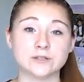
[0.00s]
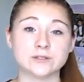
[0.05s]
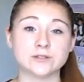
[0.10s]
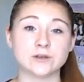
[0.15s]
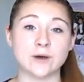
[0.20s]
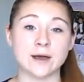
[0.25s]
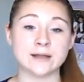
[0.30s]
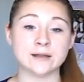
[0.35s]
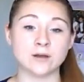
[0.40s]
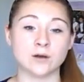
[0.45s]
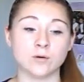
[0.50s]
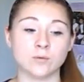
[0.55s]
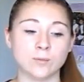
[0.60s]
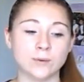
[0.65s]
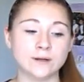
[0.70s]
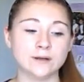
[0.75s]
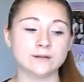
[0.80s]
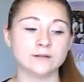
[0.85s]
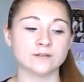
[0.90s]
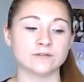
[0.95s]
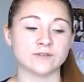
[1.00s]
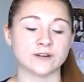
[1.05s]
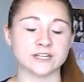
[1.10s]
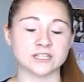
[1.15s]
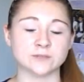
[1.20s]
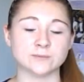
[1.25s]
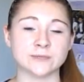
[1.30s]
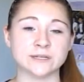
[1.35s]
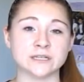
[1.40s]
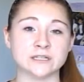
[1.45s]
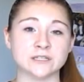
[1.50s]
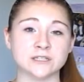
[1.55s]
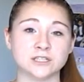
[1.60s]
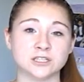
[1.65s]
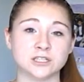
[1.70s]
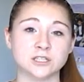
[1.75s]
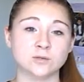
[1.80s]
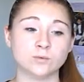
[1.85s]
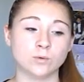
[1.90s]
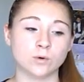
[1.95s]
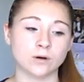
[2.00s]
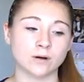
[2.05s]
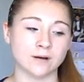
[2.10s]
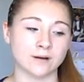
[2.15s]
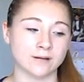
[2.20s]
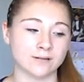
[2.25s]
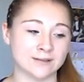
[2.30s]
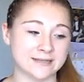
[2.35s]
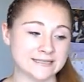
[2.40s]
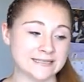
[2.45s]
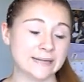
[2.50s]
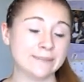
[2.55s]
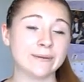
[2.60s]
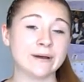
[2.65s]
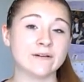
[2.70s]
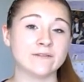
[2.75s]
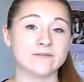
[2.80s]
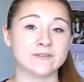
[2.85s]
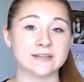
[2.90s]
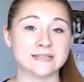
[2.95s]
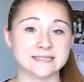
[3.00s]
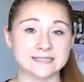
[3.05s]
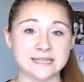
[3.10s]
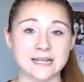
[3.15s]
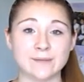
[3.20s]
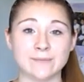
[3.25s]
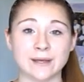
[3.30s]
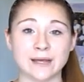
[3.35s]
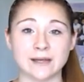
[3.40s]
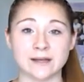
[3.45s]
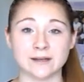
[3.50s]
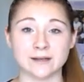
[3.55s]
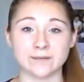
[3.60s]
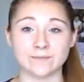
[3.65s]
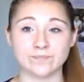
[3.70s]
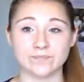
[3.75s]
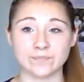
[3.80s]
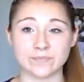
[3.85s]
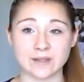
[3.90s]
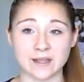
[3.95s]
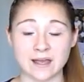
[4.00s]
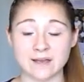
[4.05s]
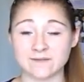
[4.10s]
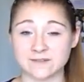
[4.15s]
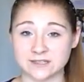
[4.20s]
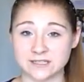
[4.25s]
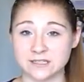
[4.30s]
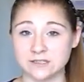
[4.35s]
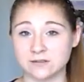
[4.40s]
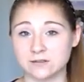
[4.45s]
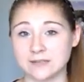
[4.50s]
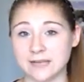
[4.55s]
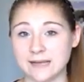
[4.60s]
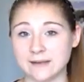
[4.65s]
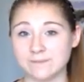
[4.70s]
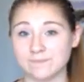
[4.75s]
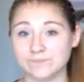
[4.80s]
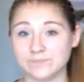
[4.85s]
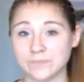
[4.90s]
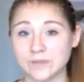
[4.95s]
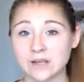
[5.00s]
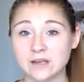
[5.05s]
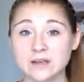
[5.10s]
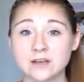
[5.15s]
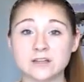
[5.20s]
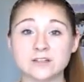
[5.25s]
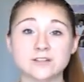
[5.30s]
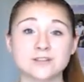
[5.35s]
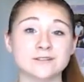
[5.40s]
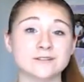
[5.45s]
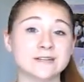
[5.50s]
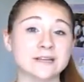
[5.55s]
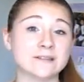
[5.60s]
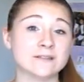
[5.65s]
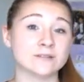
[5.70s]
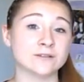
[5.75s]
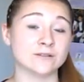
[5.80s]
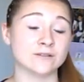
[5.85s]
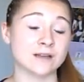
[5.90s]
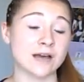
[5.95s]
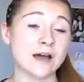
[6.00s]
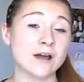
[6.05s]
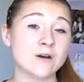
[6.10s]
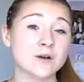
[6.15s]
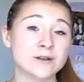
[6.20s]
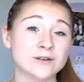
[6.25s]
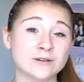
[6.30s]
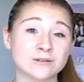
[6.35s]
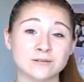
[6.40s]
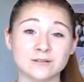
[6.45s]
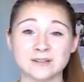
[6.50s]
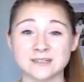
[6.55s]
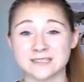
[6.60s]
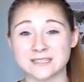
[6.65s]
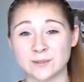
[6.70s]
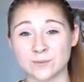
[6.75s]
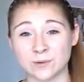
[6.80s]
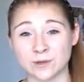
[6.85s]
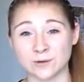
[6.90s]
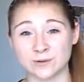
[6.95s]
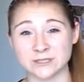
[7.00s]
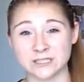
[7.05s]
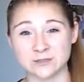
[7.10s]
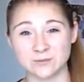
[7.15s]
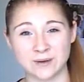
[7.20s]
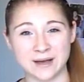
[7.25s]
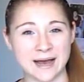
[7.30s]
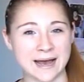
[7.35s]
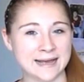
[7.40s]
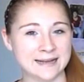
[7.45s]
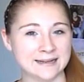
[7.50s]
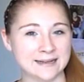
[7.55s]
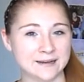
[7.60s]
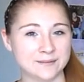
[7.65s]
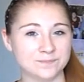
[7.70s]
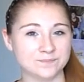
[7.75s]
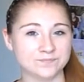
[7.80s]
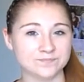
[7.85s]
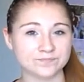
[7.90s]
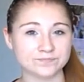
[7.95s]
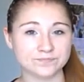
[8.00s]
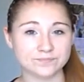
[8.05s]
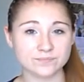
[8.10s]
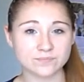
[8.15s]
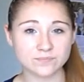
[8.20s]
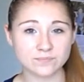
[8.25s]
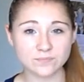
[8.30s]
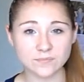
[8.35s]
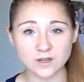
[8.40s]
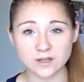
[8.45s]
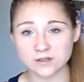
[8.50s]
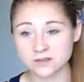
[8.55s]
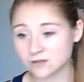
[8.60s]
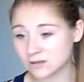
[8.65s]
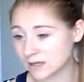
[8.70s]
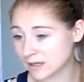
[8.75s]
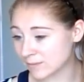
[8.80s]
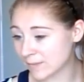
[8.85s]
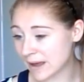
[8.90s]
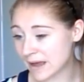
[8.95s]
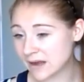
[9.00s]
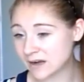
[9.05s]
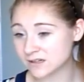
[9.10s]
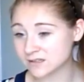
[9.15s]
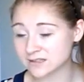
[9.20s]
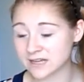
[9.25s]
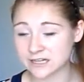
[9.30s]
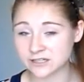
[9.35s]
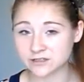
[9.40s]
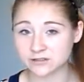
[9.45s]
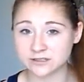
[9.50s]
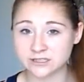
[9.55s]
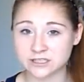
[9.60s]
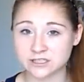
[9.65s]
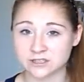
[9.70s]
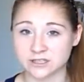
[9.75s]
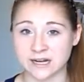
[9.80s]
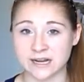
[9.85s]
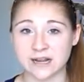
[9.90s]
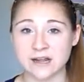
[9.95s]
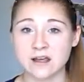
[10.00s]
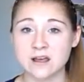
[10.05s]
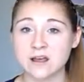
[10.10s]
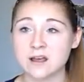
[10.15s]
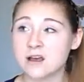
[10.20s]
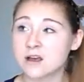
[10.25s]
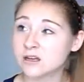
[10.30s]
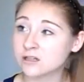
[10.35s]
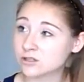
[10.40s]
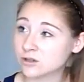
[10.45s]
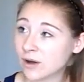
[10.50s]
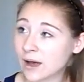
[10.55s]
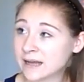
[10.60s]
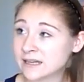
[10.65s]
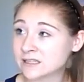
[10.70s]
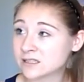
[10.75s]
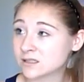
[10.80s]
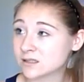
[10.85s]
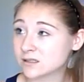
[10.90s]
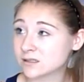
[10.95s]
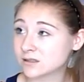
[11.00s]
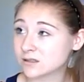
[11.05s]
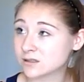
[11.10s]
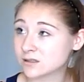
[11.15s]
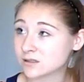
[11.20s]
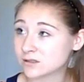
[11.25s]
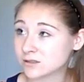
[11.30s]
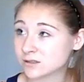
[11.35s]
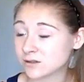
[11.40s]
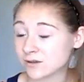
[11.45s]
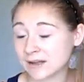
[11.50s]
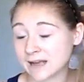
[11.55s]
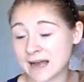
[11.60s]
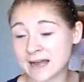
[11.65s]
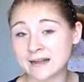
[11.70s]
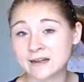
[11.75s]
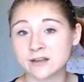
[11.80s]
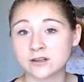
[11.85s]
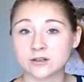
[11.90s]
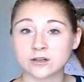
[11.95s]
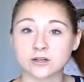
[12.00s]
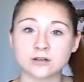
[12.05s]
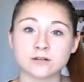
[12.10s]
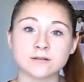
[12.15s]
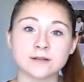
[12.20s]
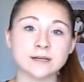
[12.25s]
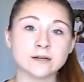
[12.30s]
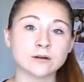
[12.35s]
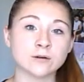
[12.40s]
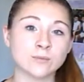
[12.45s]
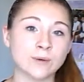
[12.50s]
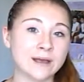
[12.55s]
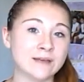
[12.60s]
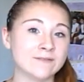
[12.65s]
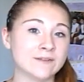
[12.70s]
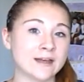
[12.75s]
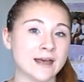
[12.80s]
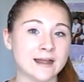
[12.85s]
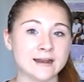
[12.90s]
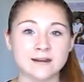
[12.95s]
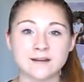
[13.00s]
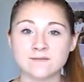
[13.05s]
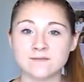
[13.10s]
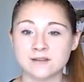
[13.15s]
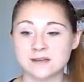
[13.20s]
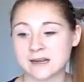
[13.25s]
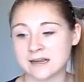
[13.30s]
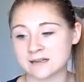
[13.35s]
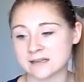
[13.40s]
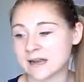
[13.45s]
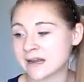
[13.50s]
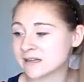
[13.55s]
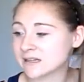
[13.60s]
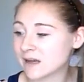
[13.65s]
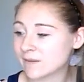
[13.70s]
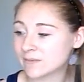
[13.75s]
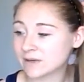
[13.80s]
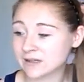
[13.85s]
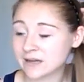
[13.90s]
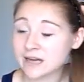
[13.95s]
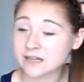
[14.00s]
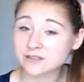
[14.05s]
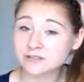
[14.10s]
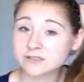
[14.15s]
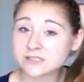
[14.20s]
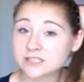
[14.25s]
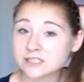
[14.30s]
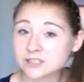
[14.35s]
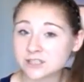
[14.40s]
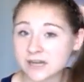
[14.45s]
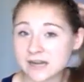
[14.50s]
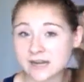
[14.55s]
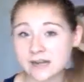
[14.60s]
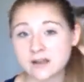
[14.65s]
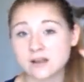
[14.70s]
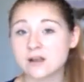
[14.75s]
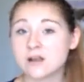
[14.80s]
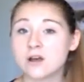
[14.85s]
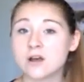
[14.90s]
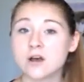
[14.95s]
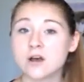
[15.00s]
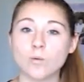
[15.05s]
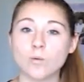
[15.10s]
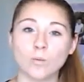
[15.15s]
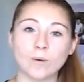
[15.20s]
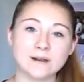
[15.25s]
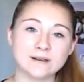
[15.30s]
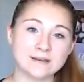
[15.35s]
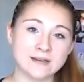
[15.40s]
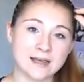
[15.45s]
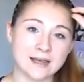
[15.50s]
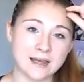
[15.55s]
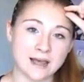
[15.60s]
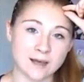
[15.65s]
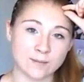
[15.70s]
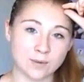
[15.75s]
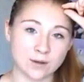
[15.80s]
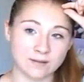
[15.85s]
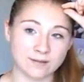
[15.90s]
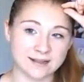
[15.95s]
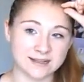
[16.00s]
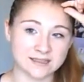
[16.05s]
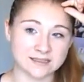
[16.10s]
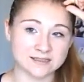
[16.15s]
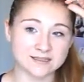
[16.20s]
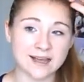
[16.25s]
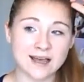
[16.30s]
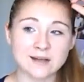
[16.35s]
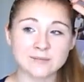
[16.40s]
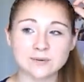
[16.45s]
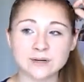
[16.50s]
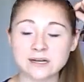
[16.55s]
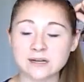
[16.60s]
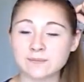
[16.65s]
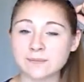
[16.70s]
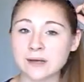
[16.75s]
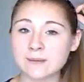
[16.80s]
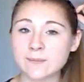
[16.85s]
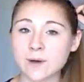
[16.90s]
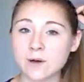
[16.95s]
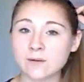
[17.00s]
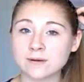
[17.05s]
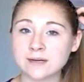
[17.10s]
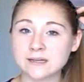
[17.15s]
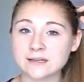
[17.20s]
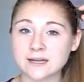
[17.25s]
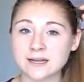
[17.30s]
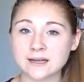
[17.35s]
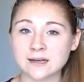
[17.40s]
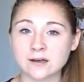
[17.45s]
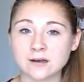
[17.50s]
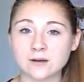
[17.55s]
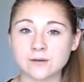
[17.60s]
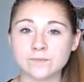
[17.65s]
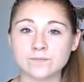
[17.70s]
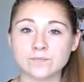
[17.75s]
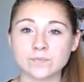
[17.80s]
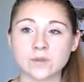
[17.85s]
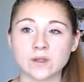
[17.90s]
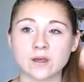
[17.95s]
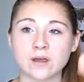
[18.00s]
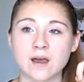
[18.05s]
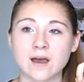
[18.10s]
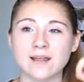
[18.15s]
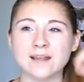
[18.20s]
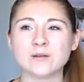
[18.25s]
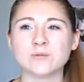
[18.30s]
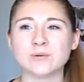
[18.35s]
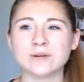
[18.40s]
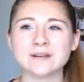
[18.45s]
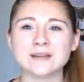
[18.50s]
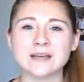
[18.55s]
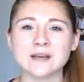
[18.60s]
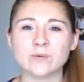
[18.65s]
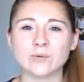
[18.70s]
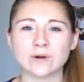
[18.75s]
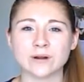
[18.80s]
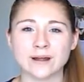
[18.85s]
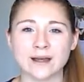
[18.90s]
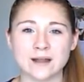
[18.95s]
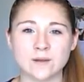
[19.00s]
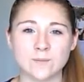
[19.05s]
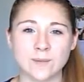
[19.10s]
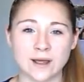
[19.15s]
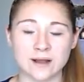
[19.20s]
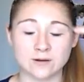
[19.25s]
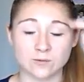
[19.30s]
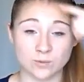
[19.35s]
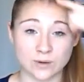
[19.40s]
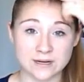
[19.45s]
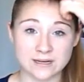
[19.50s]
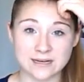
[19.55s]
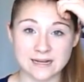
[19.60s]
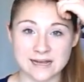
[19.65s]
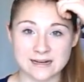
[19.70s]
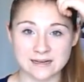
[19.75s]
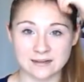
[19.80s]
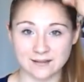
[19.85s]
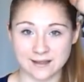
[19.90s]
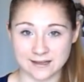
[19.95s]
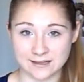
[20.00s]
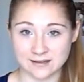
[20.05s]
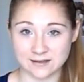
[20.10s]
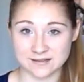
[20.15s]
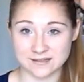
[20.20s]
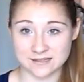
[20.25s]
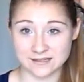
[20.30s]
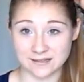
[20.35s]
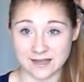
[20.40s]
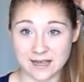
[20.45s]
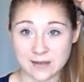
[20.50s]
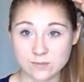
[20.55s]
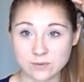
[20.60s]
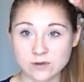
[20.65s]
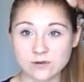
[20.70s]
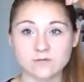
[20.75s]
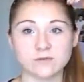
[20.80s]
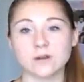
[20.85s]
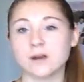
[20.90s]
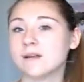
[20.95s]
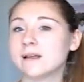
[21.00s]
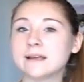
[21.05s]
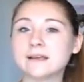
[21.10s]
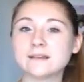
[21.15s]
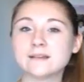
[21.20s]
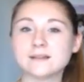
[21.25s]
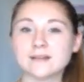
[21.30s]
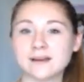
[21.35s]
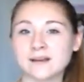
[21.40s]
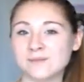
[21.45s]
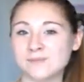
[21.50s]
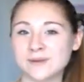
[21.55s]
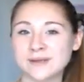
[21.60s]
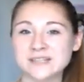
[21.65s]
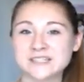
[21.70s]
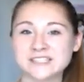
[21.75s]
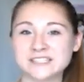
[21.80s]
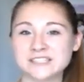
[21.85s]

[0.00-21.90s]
So I know one of their freshmen, she wore the same outfit, same hair, every single day. So you can either do that or you can look similar, which is what I did. So my hair is naturally straight, so I didn't curl it or wave it any of the days. I just kept it naturally straight. One day I put a side braid in my ponytail, and one day I wore a headband, and one day I did a slight poof, not a big